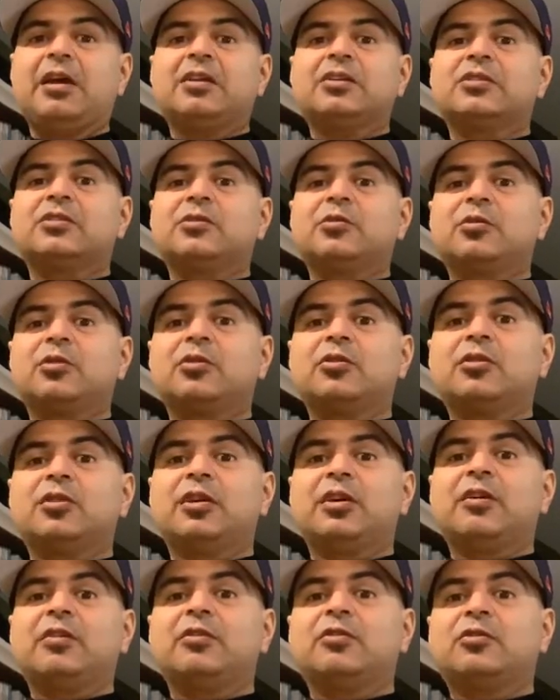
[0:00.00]
so to
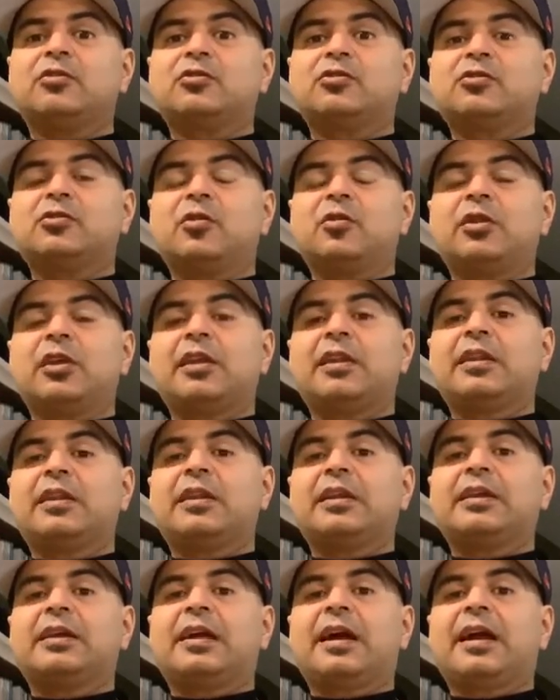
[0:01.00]
get so then
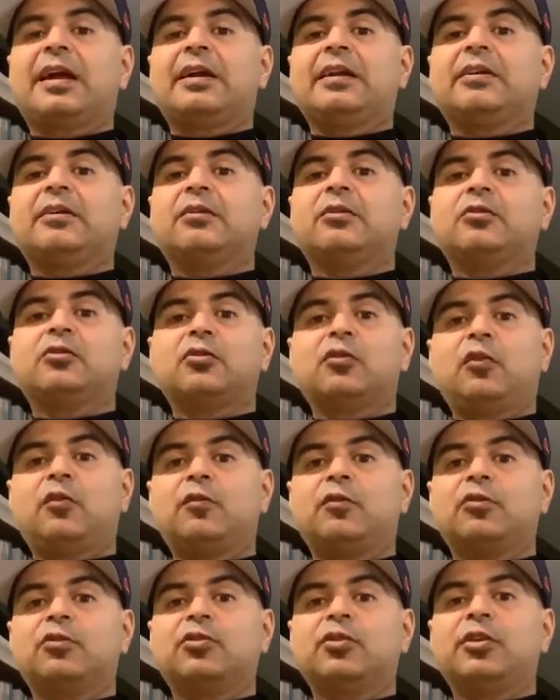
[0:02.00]
they got to
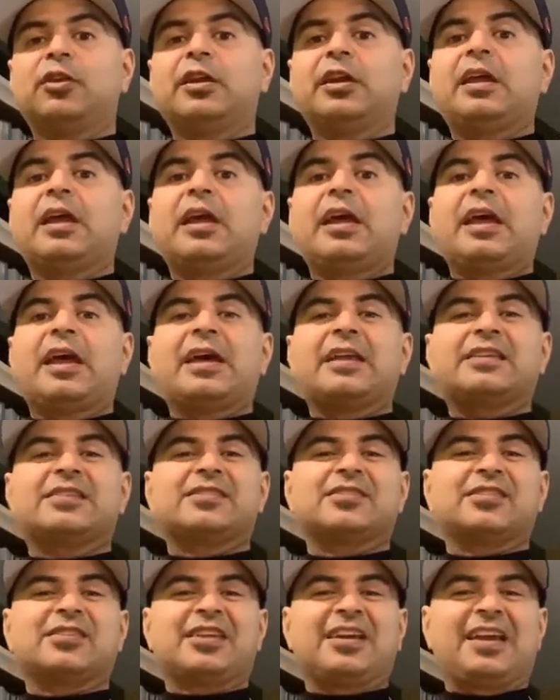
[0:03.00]
overturn it
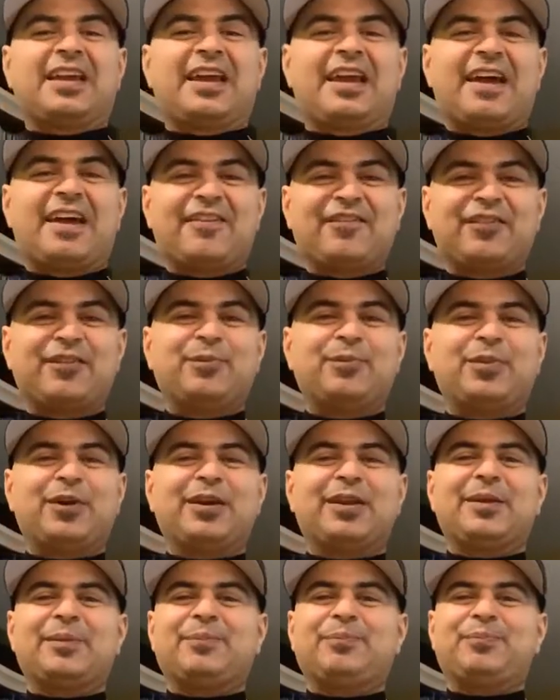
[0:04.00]
to get
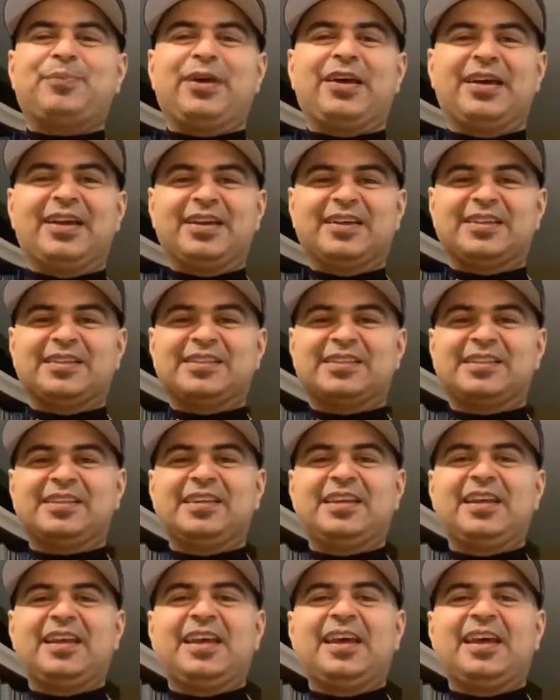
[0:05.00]
everybody pissed.